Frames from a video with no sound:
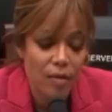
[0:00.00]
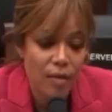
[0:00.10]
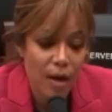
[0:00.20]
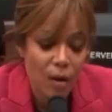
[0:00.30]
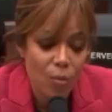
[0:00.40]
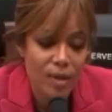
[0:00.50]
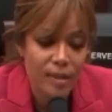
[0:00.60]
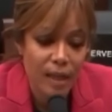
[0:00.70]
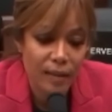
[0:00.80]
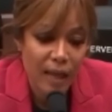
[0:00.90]
there
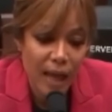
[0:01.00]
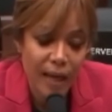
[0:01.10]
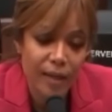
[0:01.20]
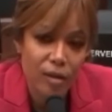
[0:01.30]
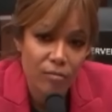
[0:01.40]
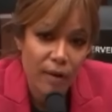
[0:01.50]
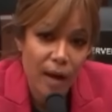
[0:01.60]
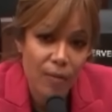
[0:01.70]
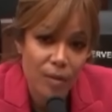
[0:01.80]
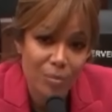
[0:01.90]
was a line
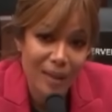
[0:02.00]
around